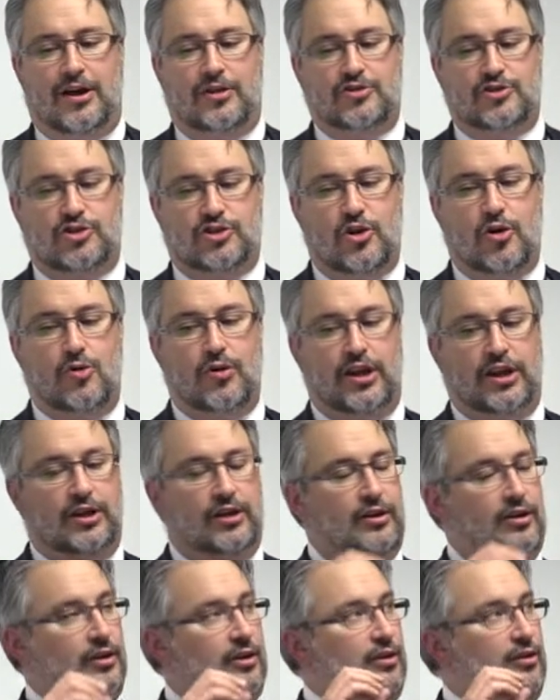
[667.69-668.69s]

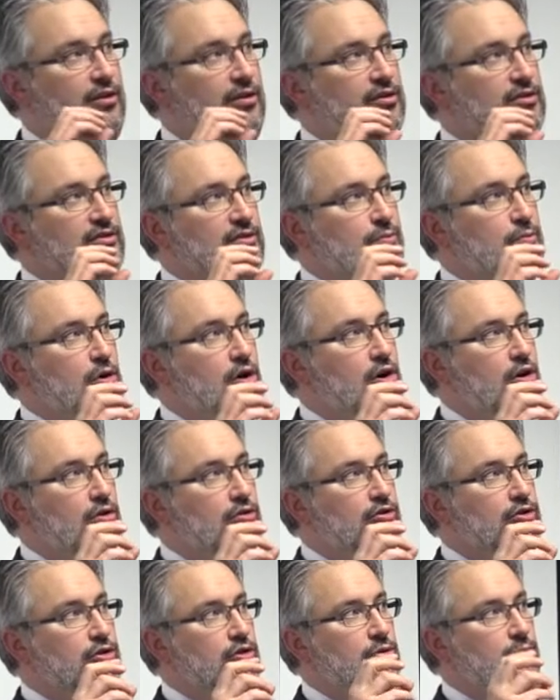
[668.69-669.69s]
showing the small
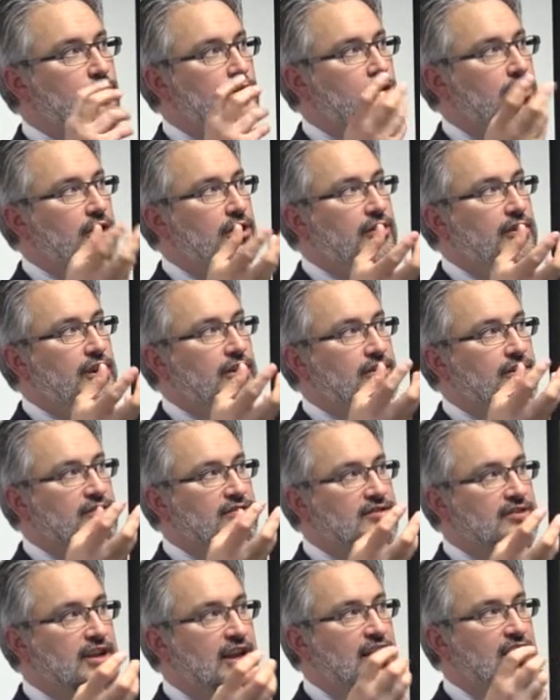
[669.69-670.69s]
tumor and then the
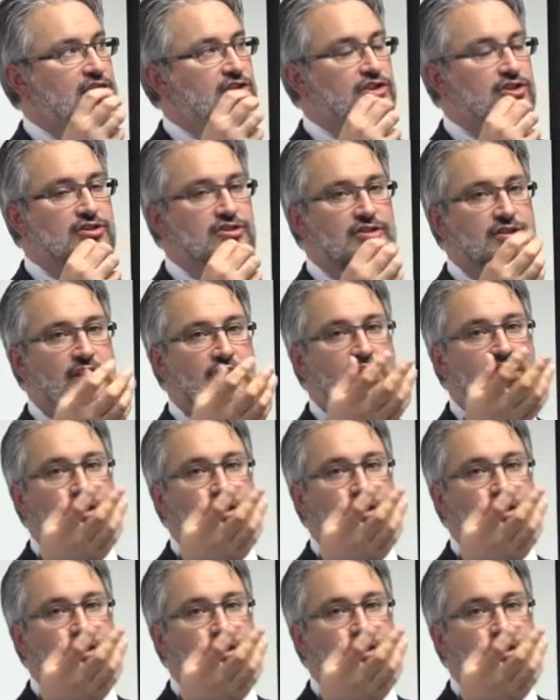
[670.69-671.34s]
stages.